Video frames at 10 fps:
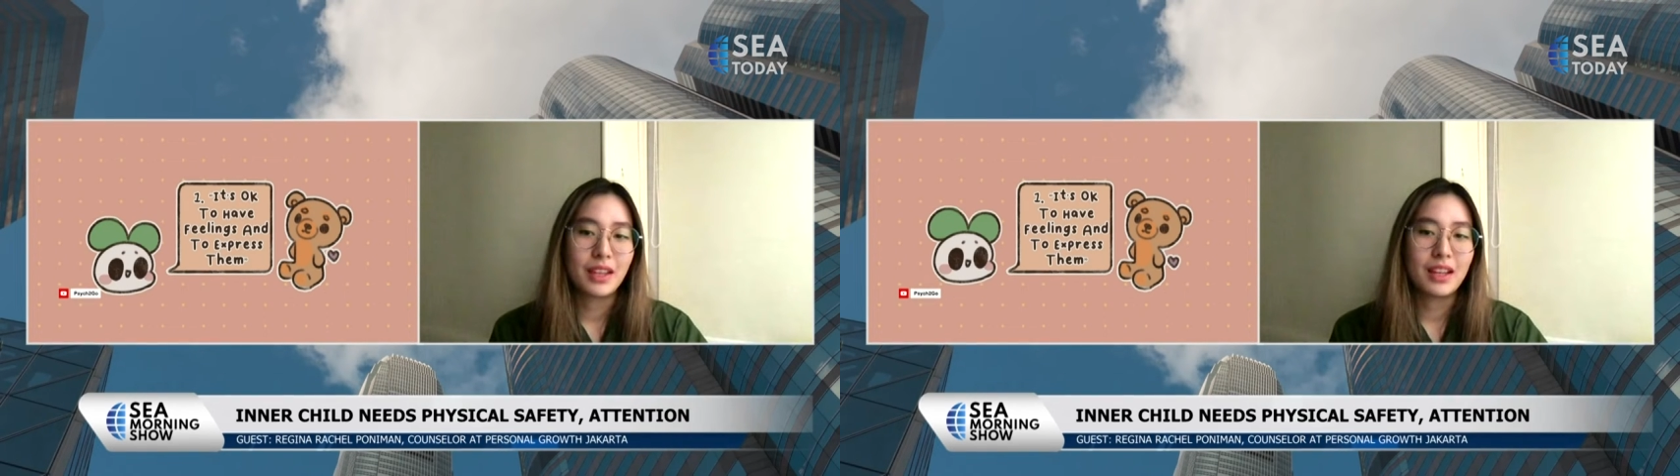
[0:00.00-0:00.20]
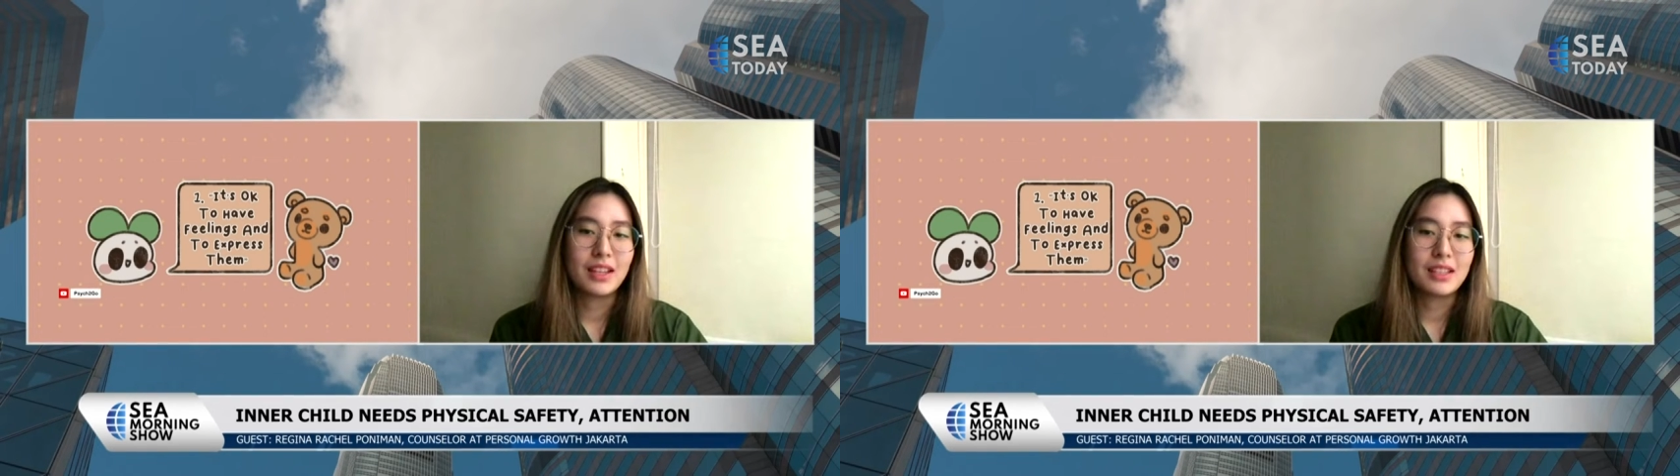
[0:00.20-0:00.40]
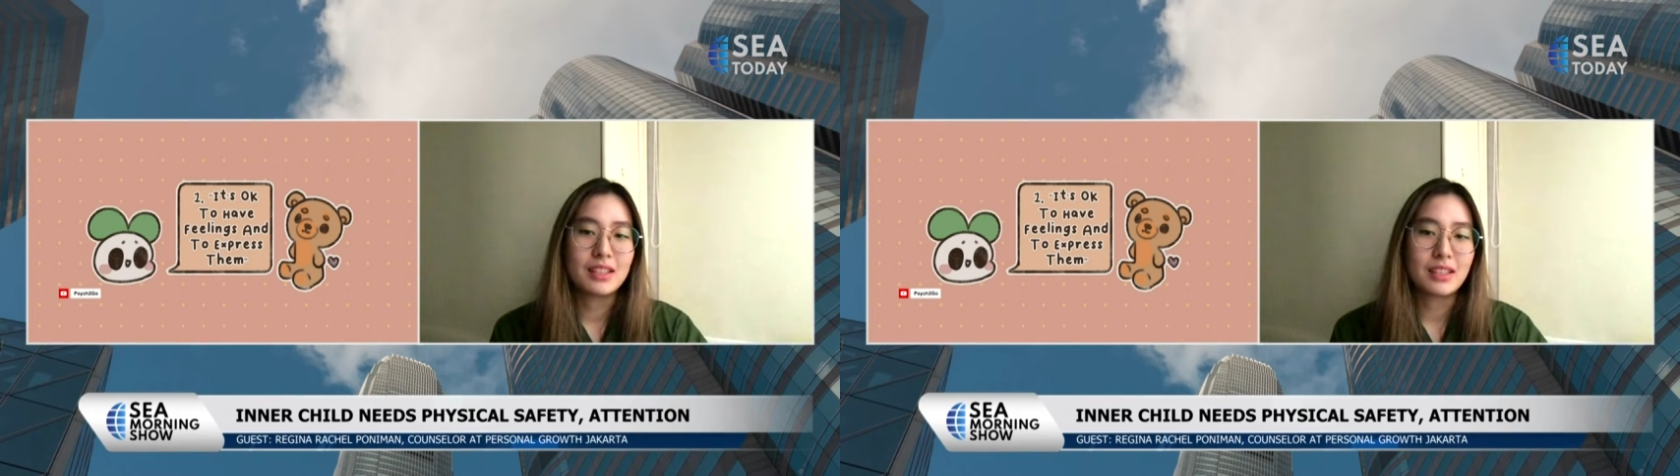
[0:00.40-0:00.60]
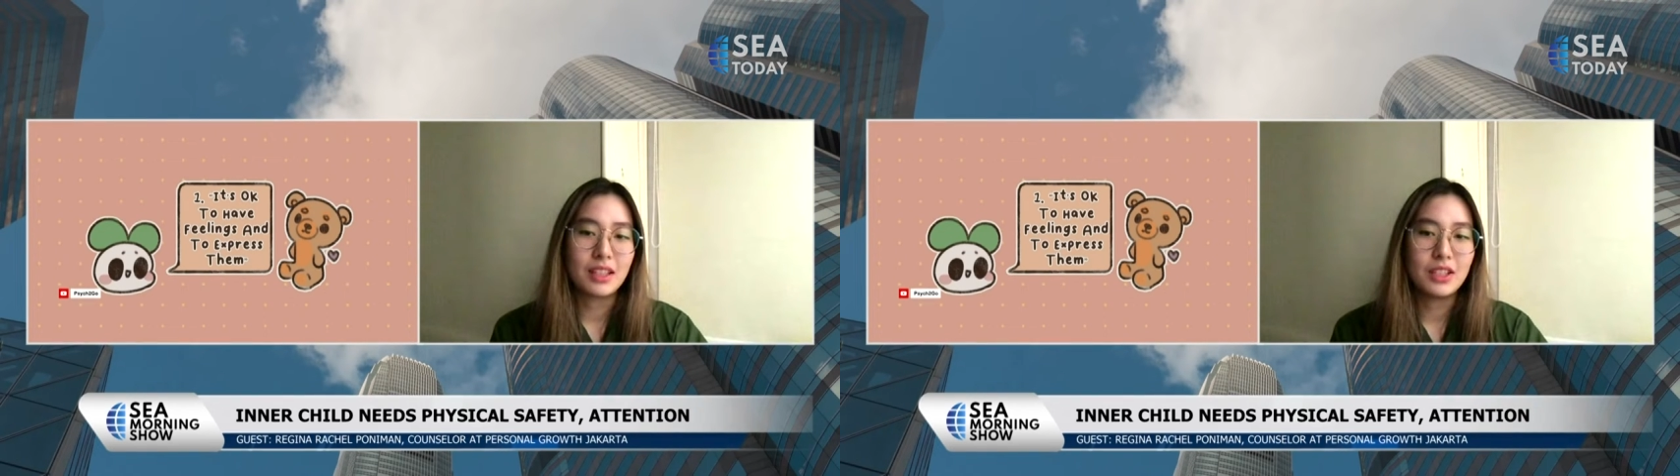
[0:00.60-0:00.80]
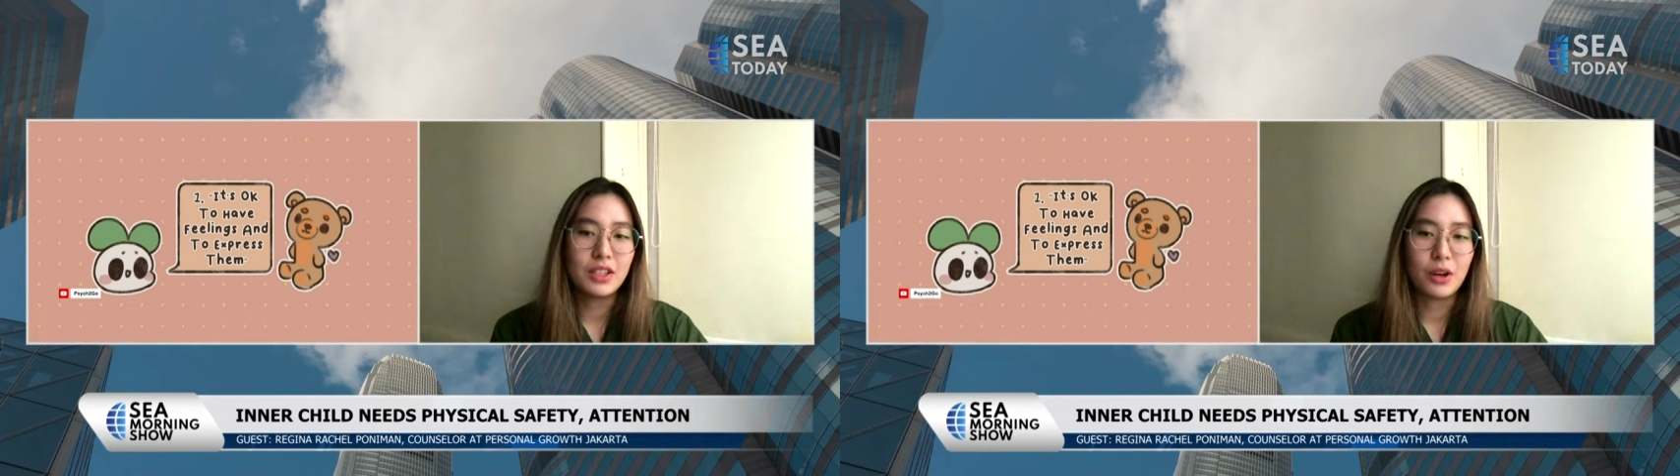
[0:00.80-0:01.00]
Because
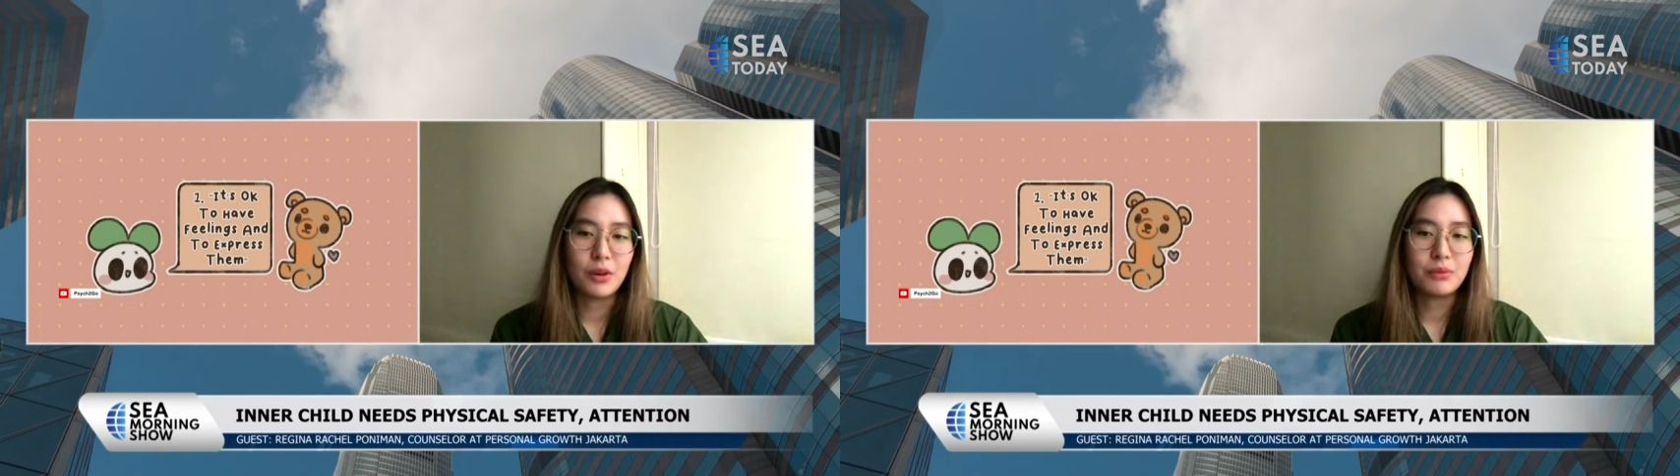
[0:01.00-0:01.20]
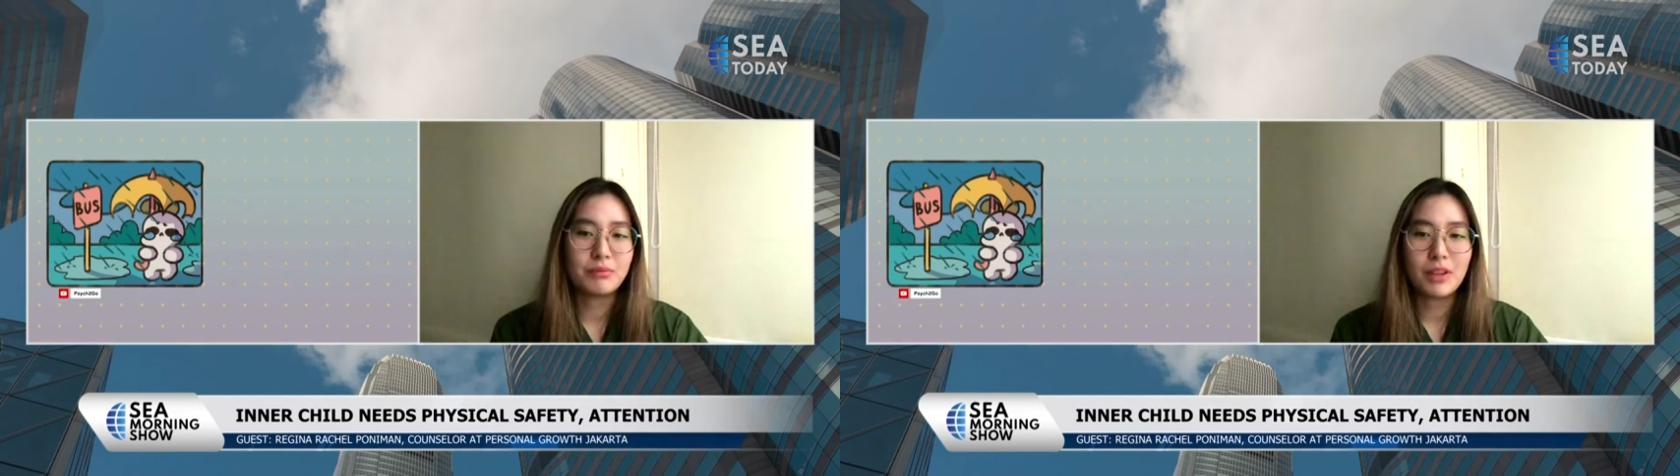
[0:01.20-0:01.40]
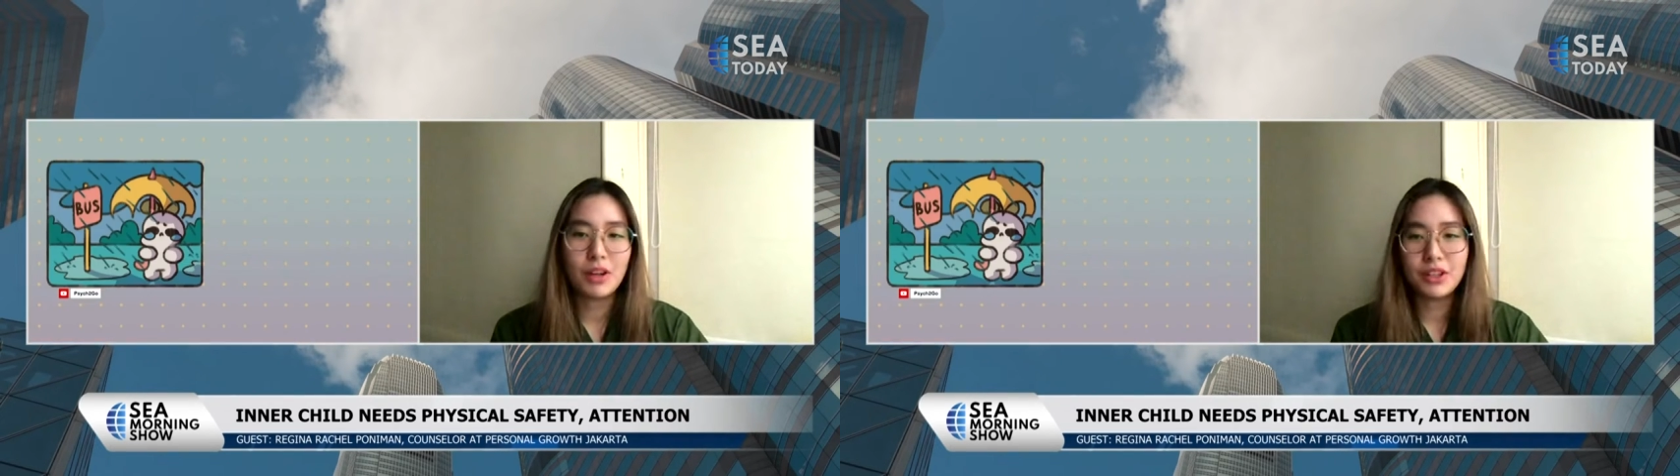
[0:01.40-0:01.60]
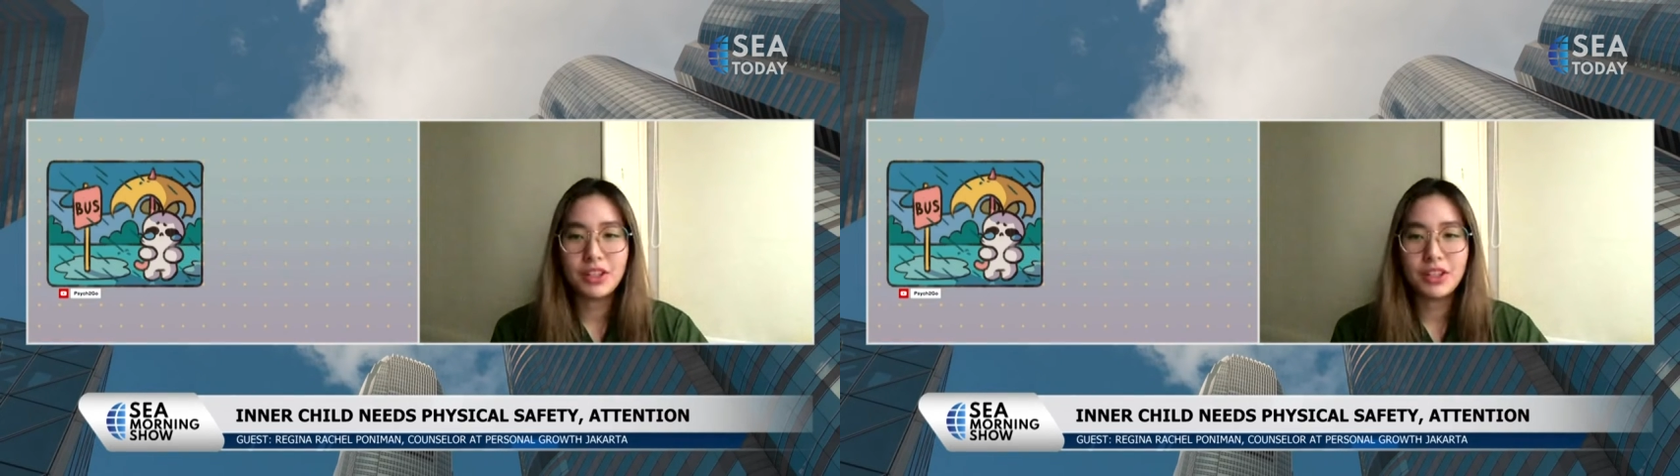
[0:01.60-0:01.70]
our